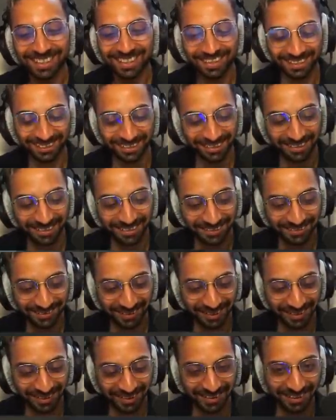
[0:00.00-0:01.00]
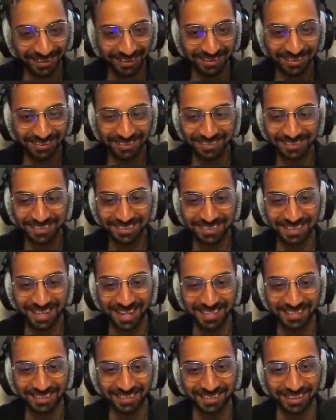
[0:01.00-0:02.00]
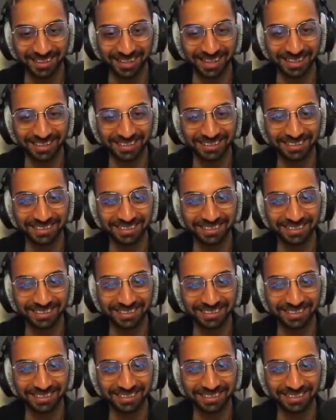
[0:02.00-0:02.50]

Oh my god, these guys are great.